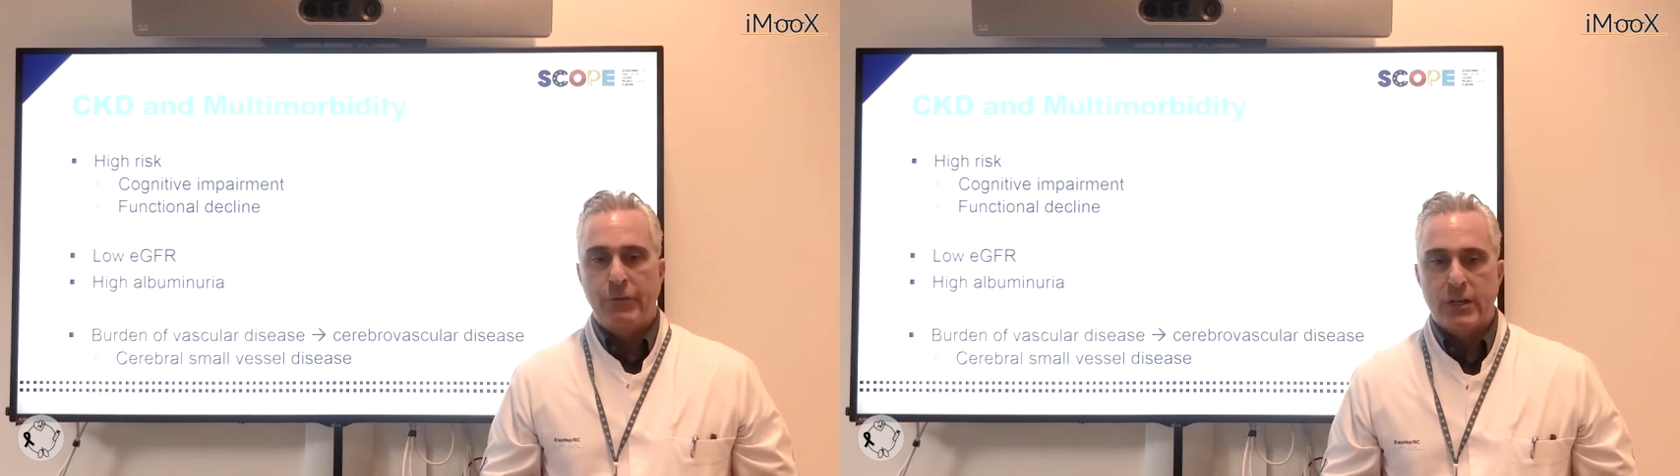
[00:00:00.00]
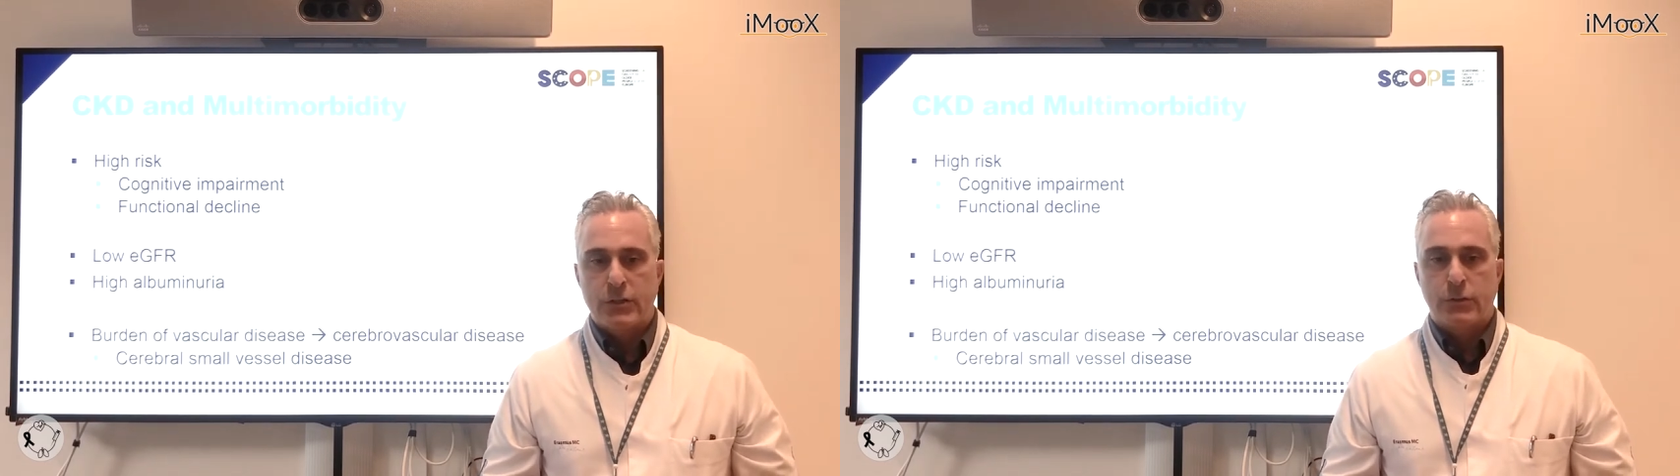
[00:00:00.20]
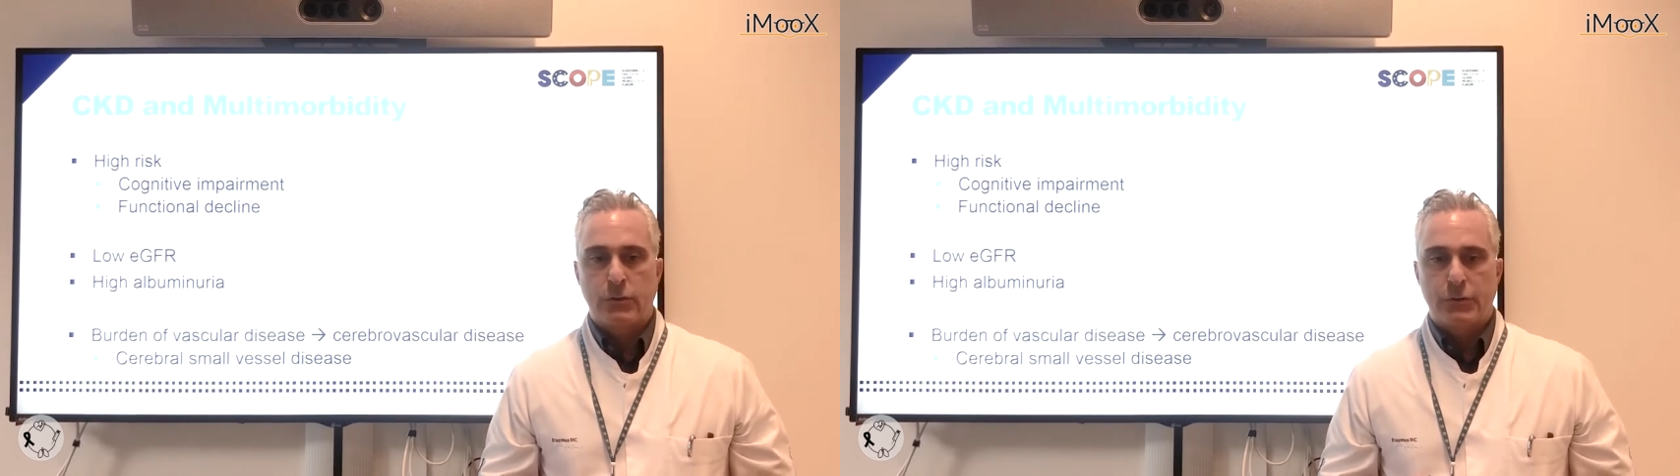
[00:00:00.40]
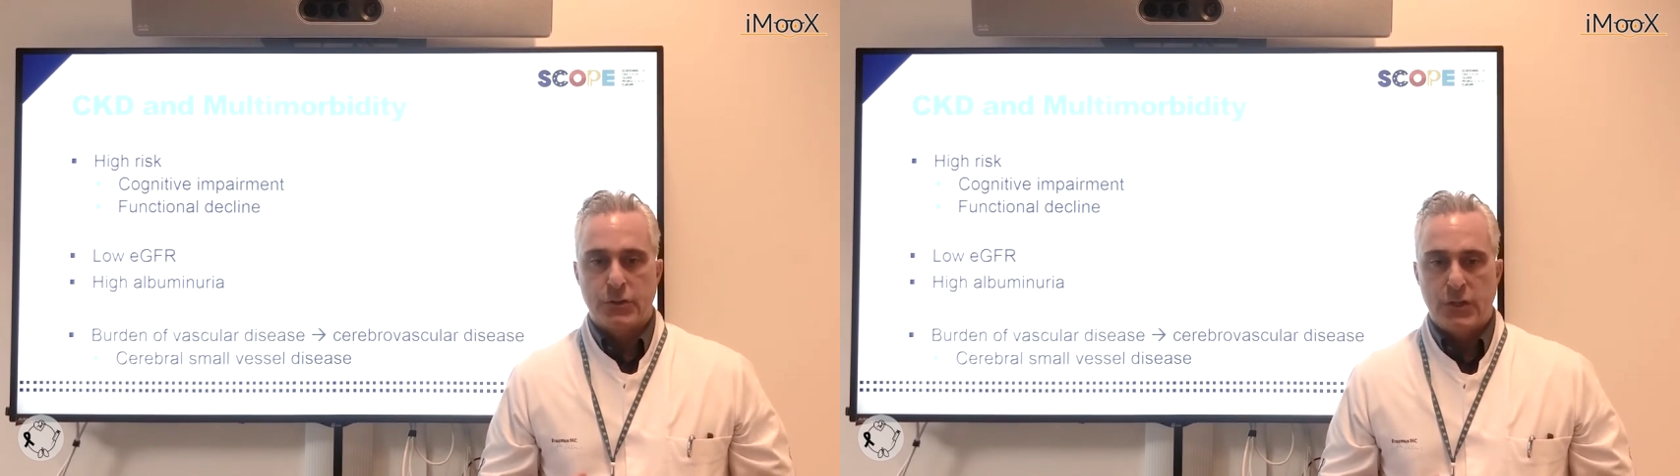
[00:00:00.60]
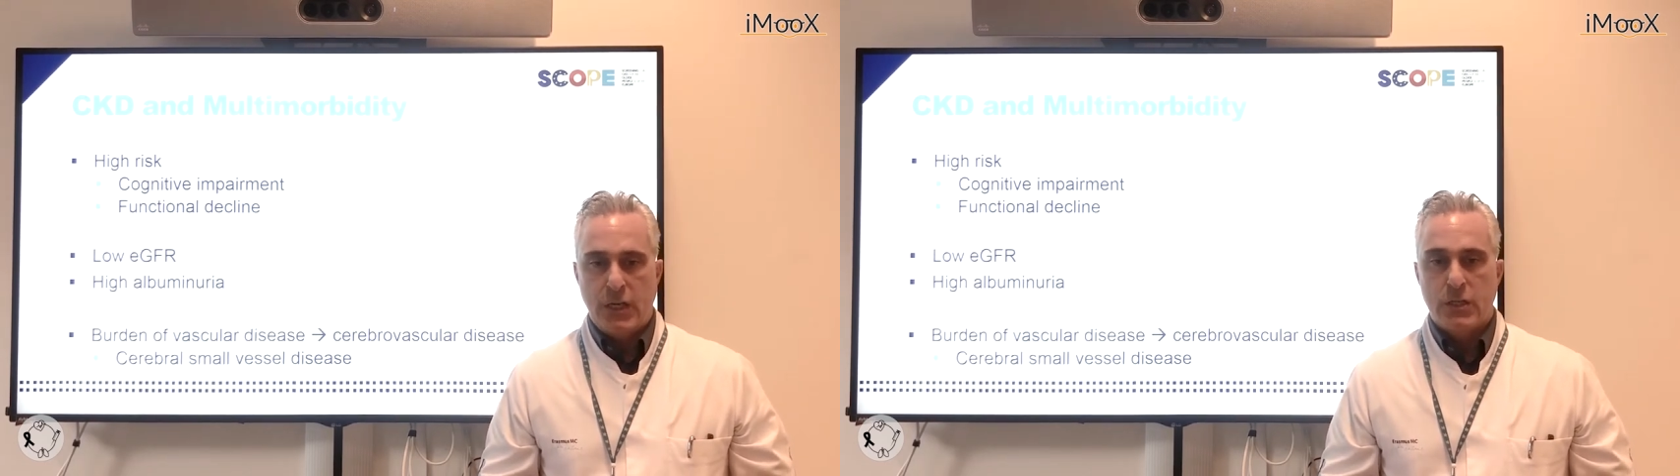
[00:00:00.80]
vessel
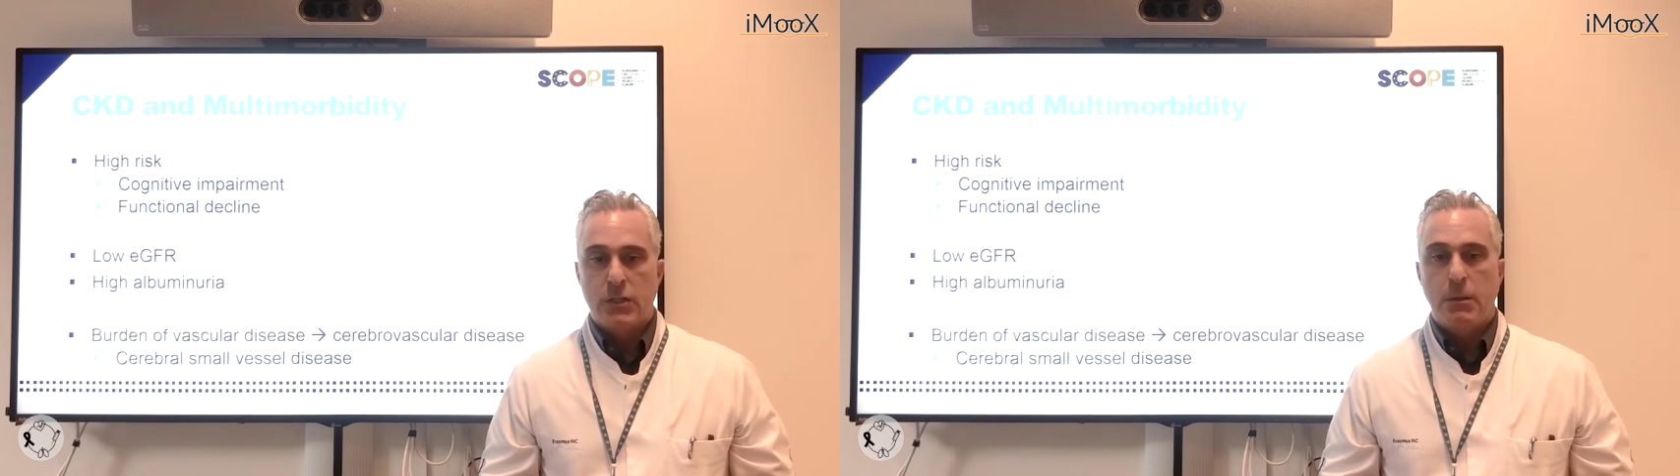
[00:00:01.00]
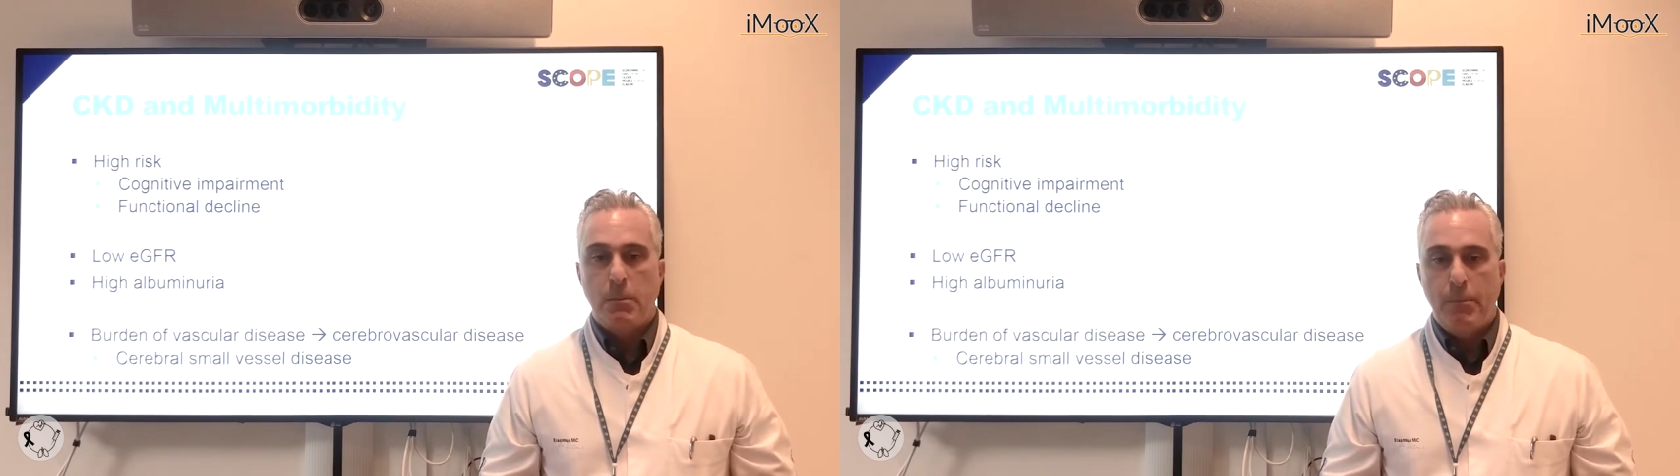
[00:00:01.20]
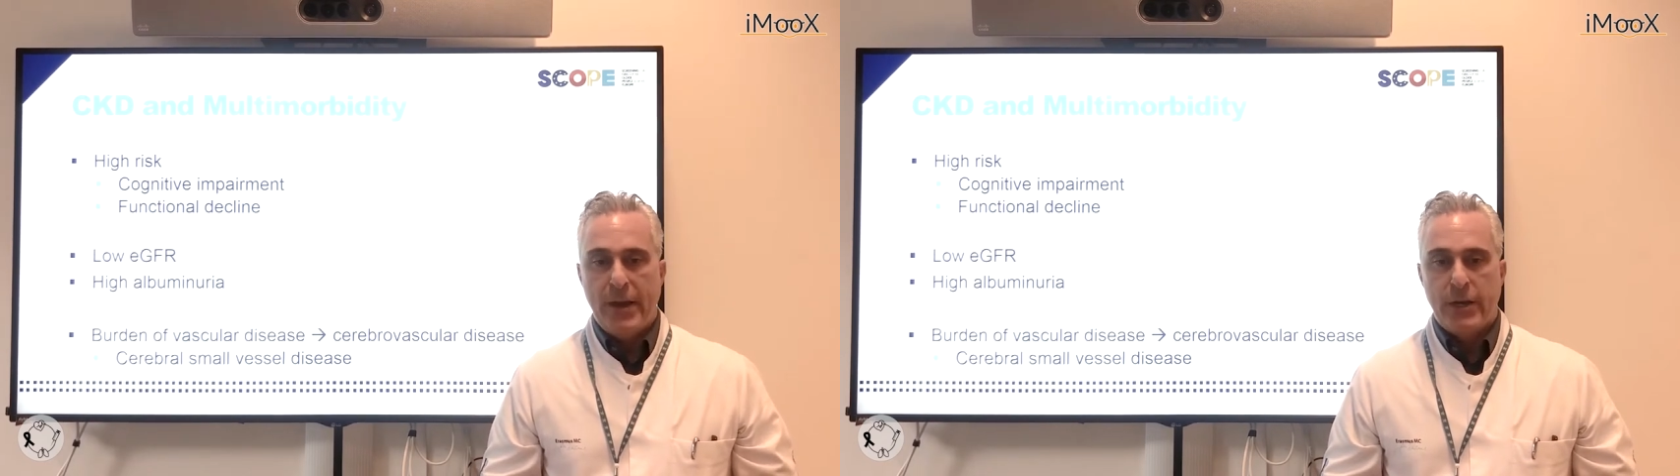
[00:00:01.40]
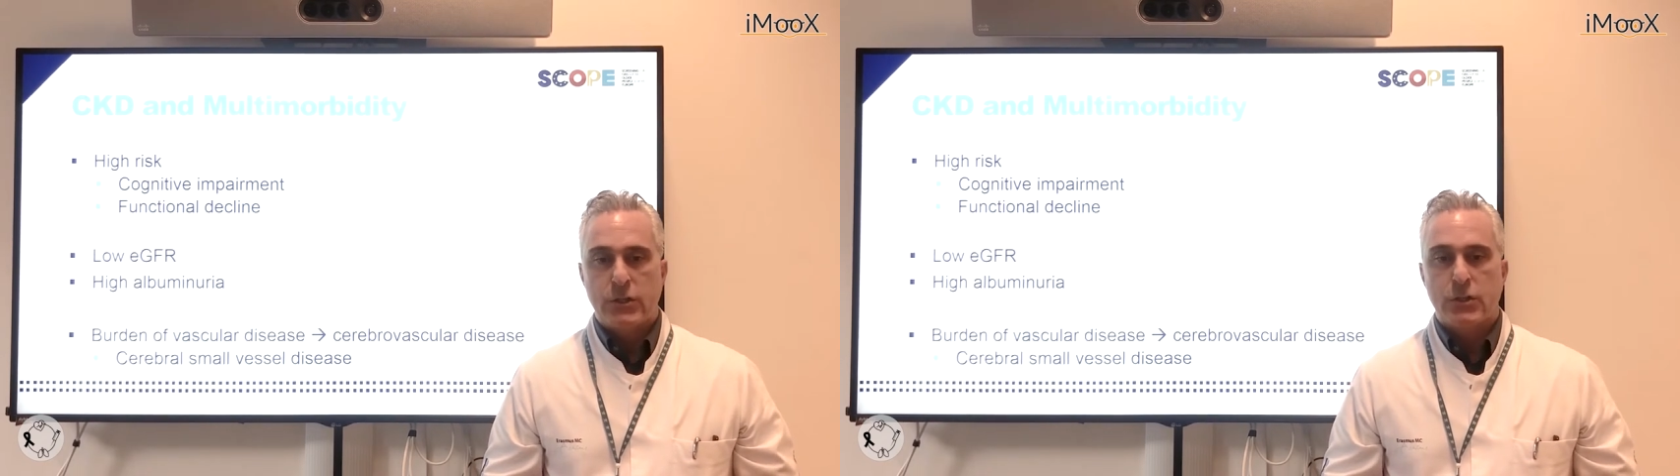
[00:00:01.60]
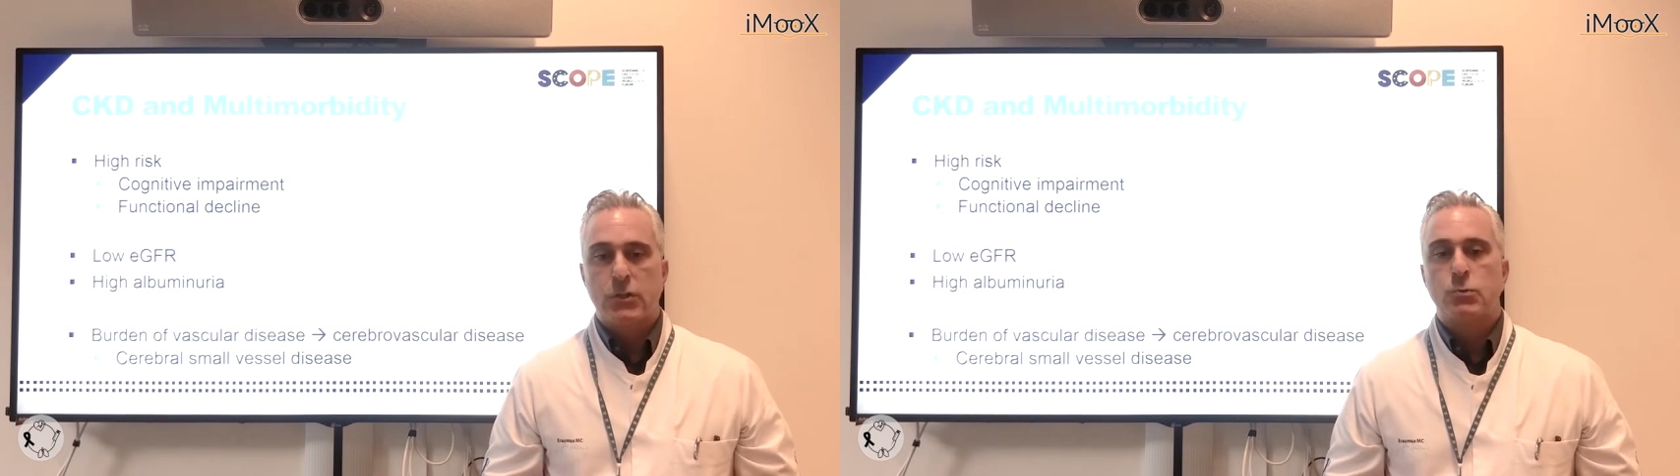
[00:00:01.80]
disease in
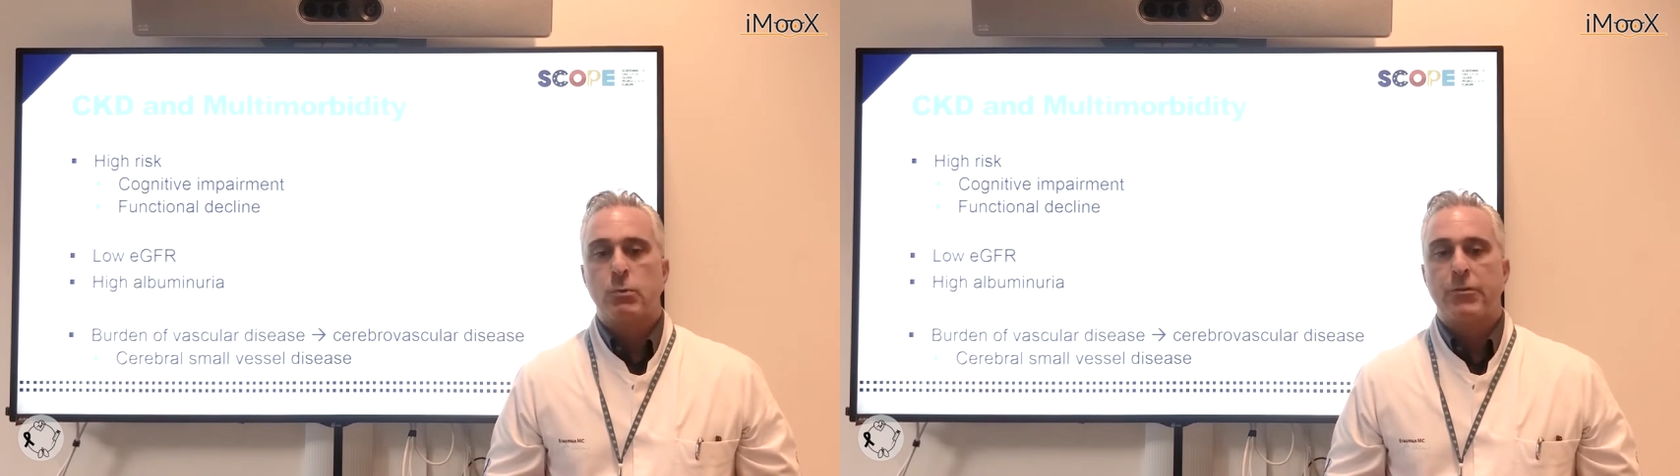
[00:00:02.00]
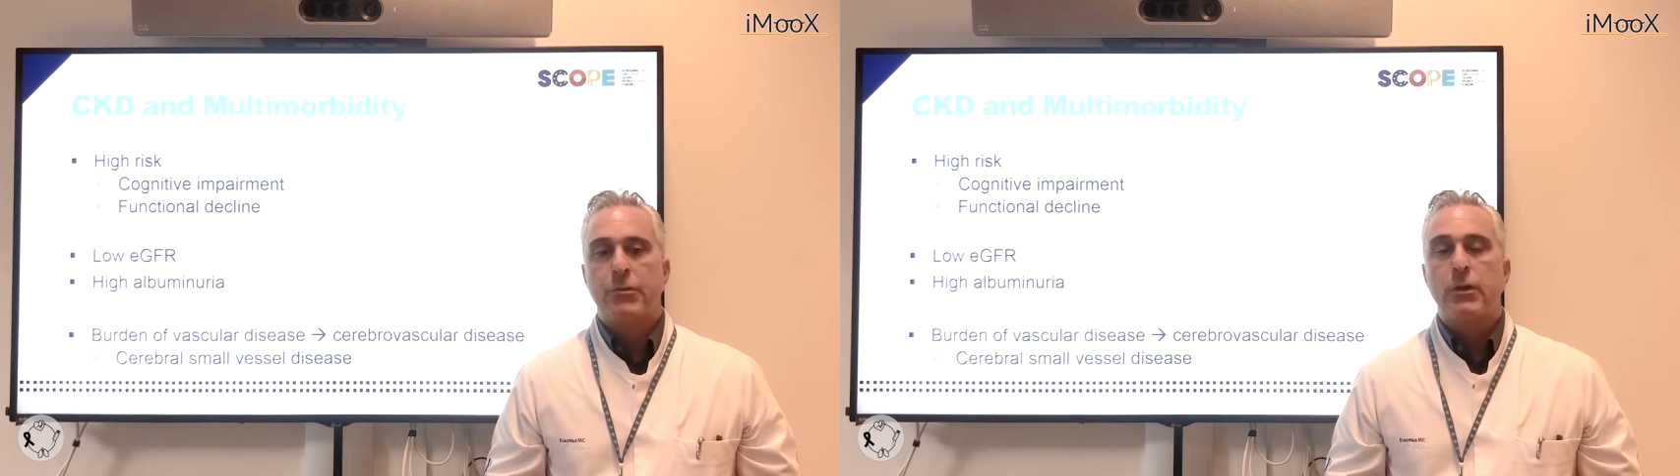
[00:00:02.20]
patients with